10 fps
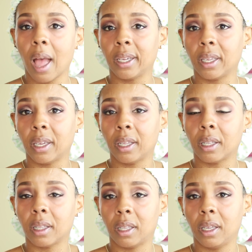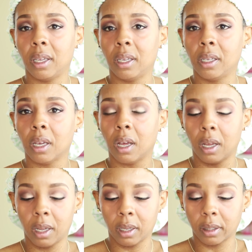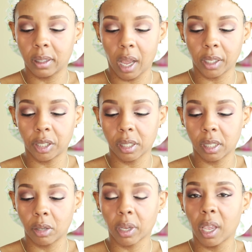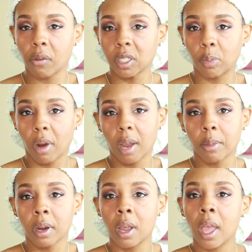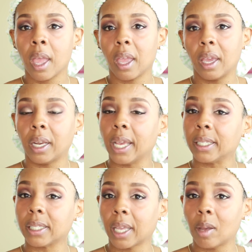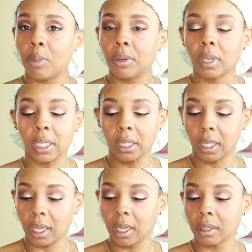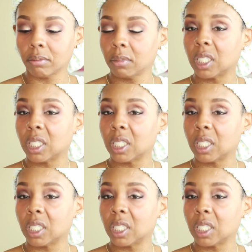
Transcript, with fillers: I did get the uh, Tatcha Silk Canvas Primer in a sample, because again,